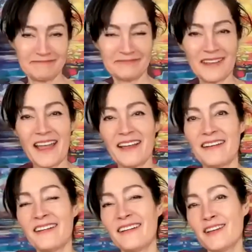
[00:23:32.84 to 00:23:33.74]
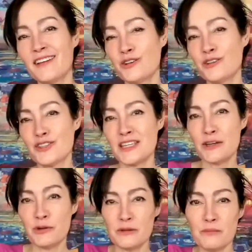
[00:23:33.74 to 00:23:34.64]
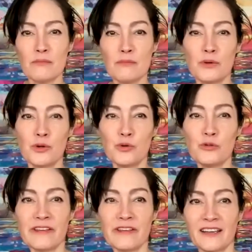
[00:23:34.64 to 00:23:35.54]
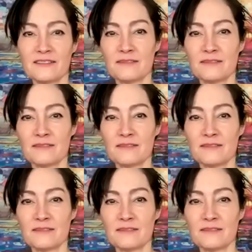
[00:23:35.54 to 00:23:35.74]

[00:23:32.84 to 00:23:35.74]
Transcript: Okay. You're the seaweed moving.